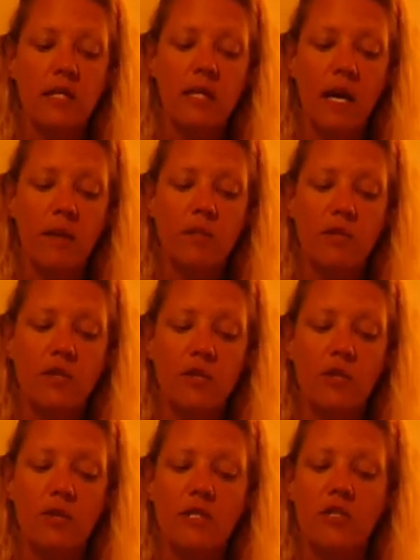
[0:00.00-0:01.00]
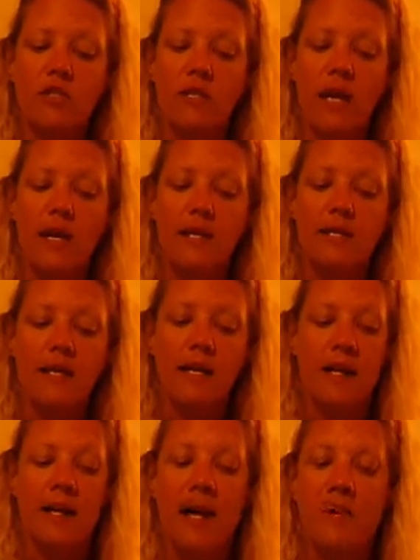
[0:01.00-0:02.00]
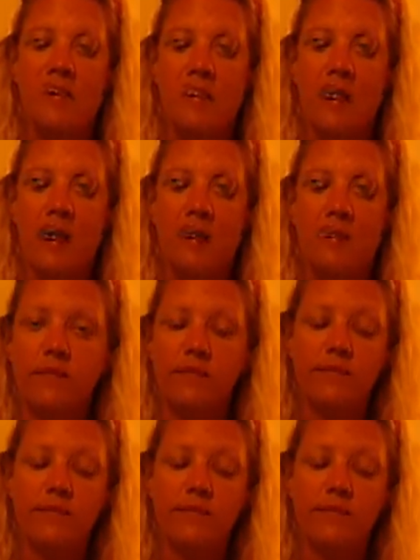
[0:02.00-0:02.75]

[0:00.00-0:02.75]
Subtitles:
Type 2 is genetics and lifestyle.